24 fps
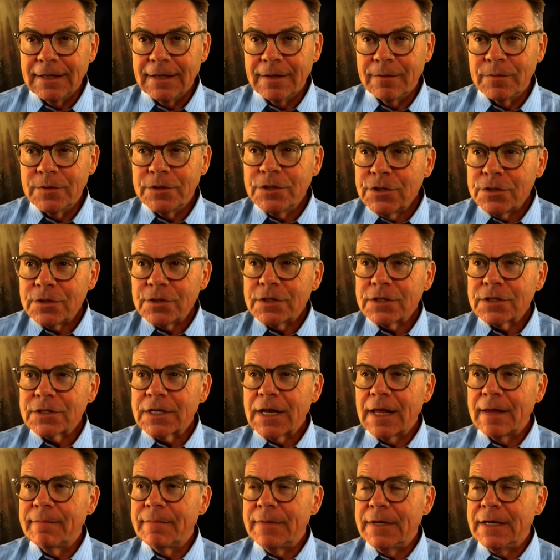And would you just
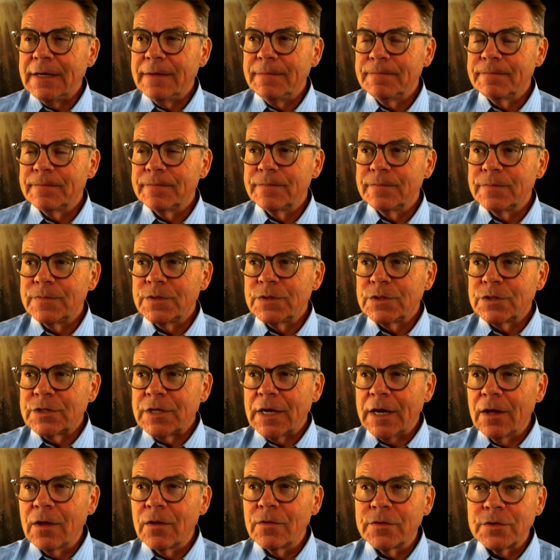let me
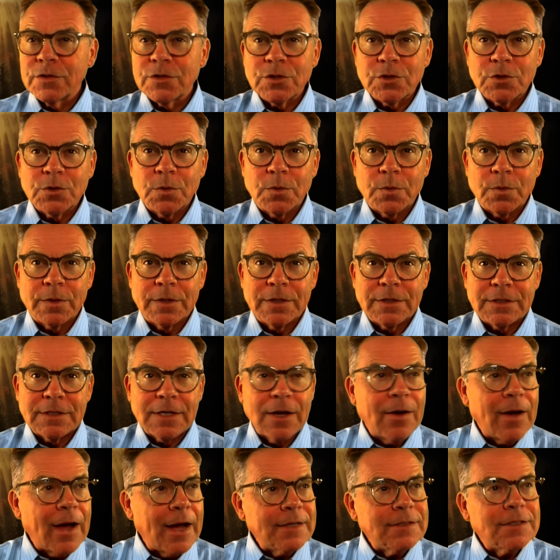tell the stories?
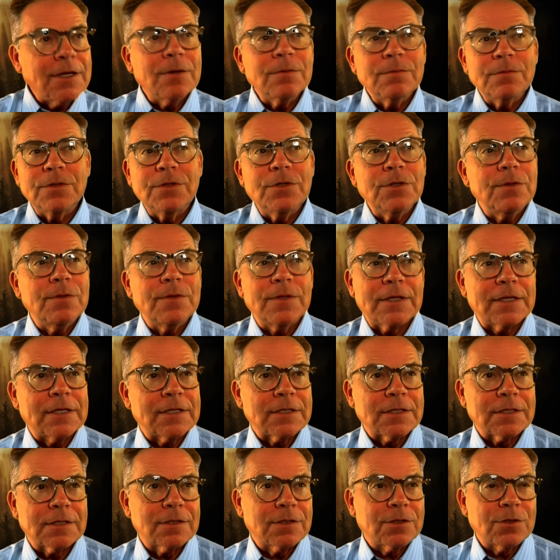Now, I don't do
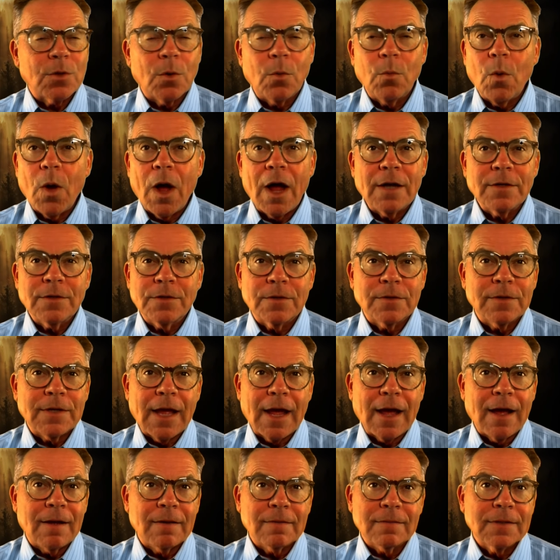this to wander
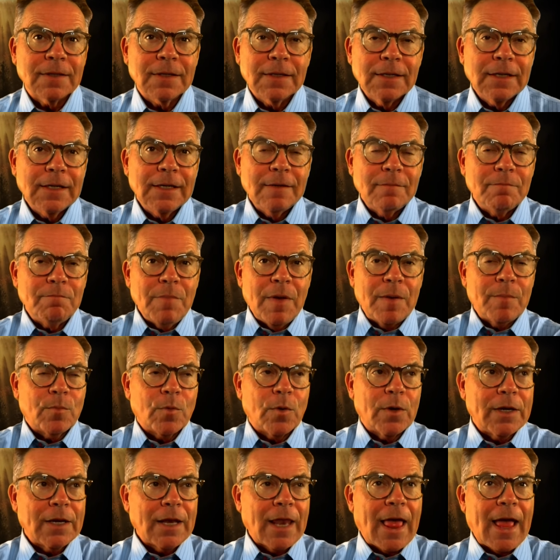down
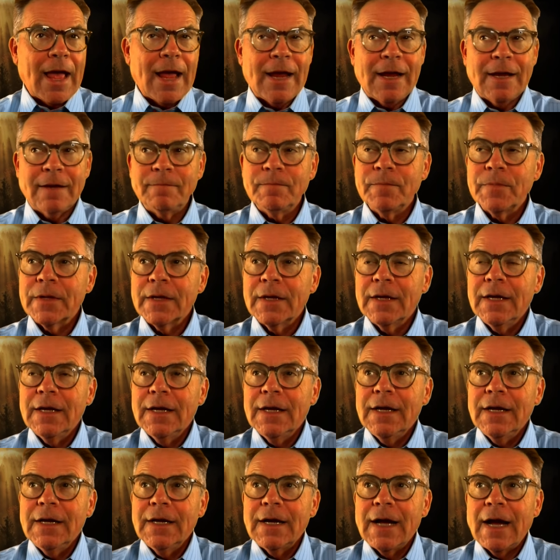memory lane.
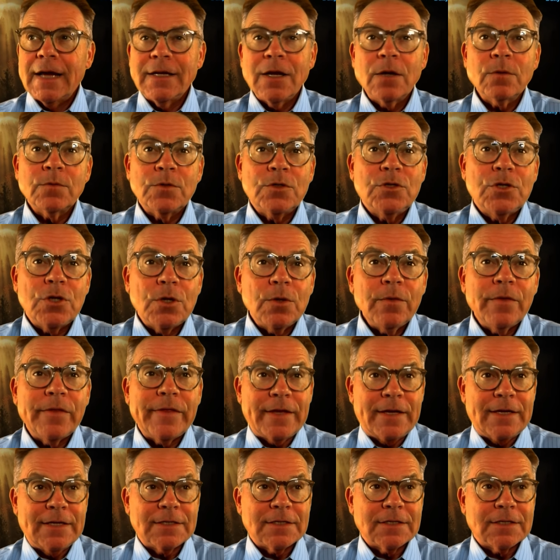I don't do
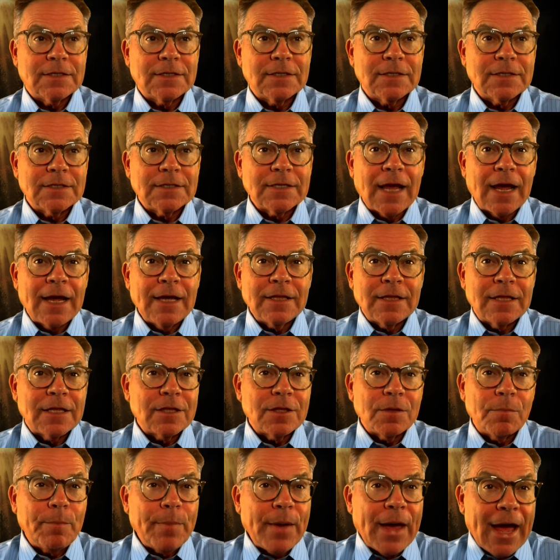this to say that
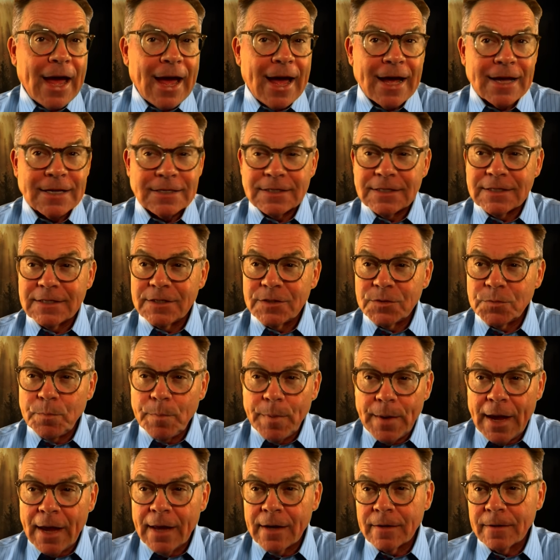the past is
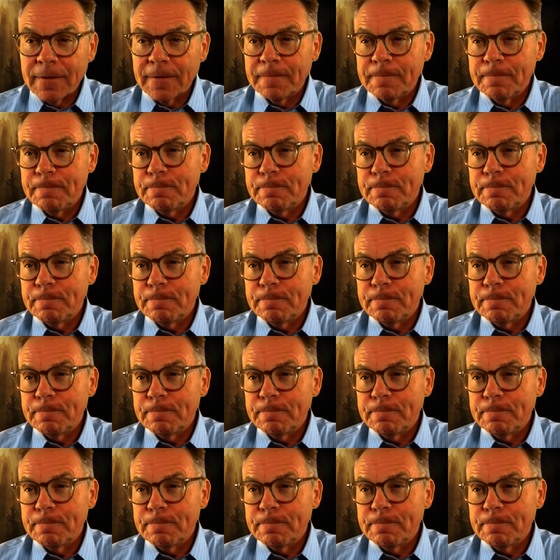better.